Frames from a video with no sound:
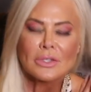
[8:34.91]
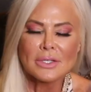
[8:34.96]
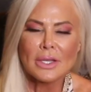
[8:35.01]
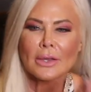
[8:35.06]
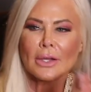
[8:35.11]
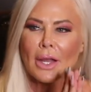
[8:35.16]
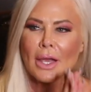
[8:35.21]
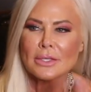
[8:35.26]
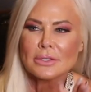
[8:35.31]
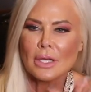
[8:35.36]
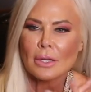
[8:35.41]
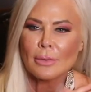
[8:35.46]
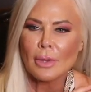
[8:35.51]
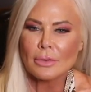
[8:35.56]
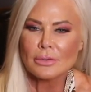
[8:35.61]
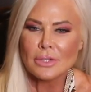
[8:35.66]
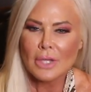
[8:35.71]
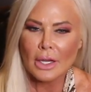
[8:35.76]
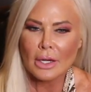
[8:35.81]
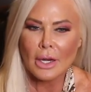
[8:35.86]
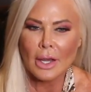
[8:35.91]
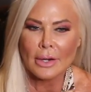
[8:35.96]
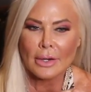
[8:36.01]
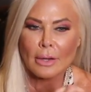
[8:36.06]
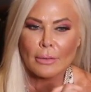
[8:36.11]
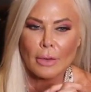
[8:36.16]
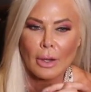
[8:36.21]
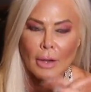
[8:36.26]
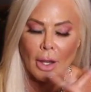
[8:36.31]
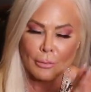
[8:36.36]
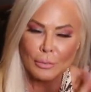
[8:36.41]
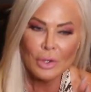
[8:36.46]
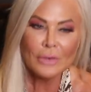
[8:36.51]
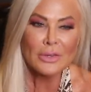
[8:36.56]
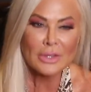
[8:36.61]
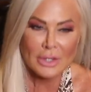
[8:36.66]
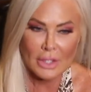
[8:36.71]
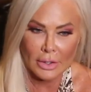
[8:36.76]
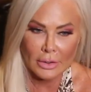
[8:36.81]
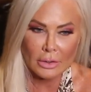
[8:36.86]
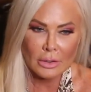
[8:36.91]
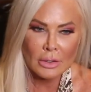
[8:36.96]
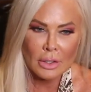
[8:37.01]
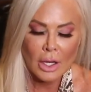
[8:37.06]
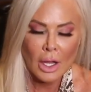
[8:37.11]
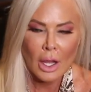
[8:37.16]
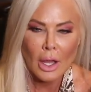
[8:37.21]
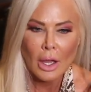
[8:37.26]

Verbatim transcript: to say the last time I was at a movie theater